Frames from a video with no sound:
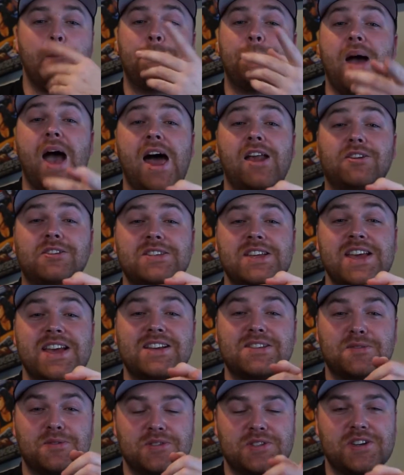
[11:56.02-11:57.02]
Battle Tanks
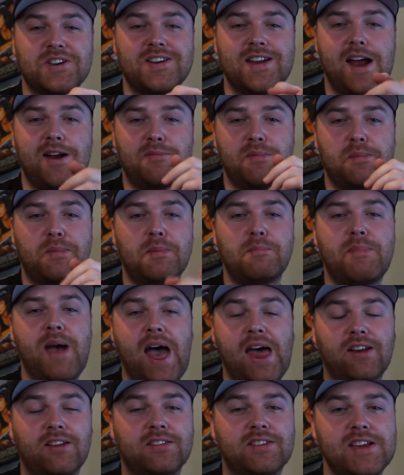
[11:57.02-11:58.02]
was good. I remember
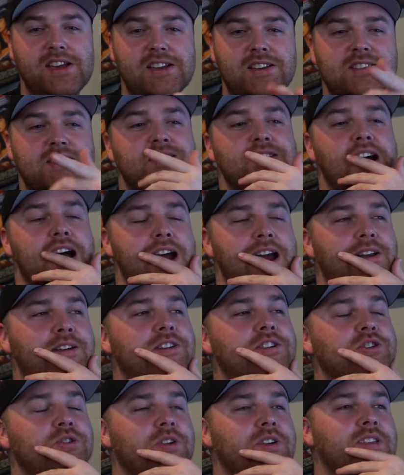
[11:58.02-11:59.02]
Battle Tanks. I
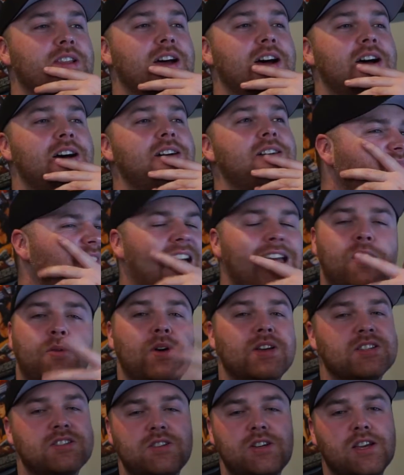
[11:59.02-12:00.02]
enjoyed that.
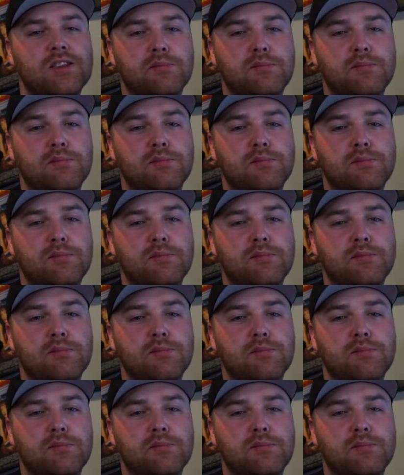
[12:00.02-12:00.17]
Anyways, you get the